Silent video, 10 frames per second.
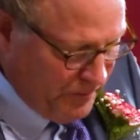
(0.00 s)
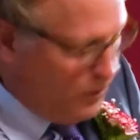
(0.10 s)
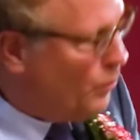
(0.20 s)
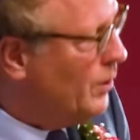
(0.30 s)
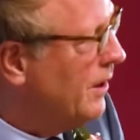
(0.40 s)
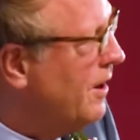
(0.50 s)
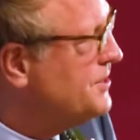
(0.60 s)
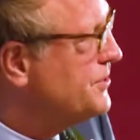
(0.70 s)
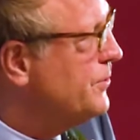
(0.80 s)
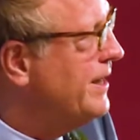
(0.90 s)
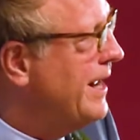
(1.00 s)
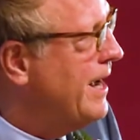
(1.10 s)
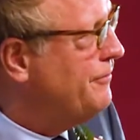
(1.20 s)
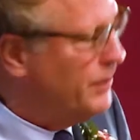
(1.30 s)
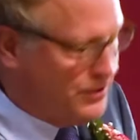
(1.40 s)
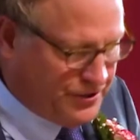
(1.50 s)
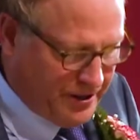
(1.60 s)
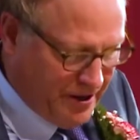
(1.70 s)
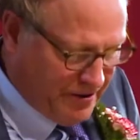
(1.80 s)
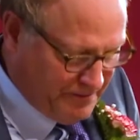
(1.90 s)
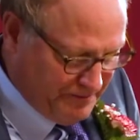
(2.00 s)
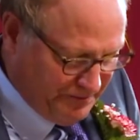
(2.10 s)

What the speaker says: who we lost 3.5 years ago.